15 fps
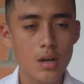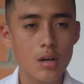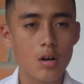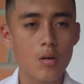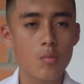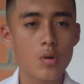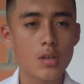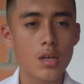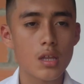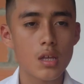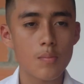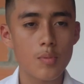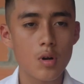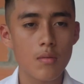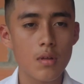can cope with
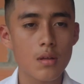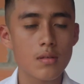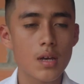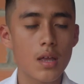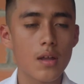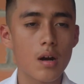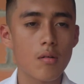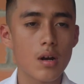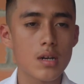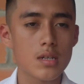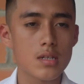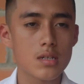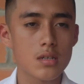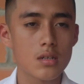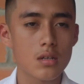any problem that
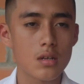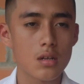arises.